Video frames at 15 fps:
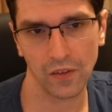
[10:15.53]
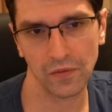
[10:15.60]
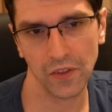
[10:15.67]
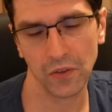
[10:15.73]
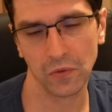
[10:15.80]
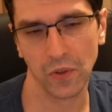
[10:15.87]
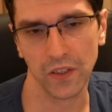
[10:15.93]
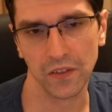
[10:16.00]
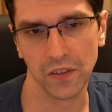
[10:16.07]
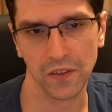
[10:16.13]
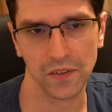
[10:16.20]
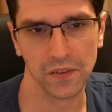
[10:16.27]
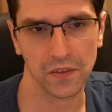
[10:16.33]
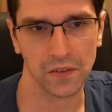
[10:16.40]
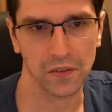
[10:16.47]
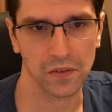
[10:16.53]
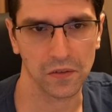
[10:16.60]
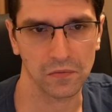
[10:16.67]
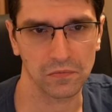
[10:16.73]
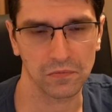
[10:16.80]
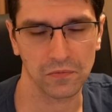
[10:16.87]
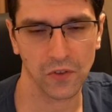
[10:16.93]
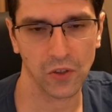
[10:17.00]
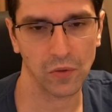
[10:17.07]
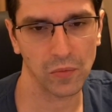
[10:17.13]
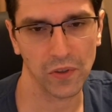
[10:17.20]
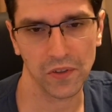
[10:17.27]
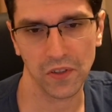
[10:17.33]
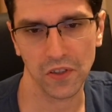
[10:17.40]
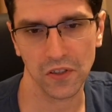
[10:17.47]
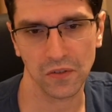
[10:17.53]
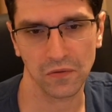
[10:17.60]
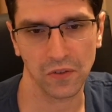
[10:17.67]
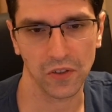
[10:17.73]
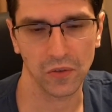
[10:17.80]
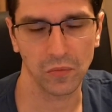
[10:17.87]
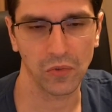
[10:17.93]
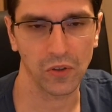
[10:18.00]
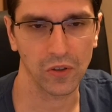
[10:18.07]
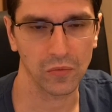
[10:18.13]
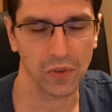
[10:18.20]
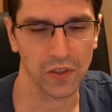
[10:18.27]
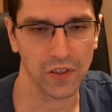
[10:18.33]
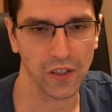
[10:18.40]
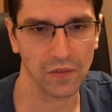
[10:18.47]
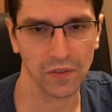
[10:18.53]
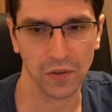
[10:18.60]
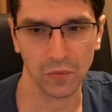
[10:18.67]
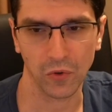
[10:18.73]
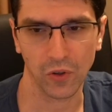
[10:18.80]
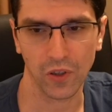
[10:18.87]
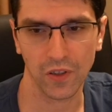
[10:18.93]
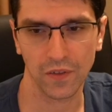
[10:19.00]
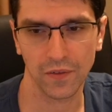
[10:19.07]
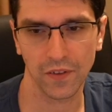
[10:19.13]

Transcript: I think white has a compensation for the pawn, but nothing more.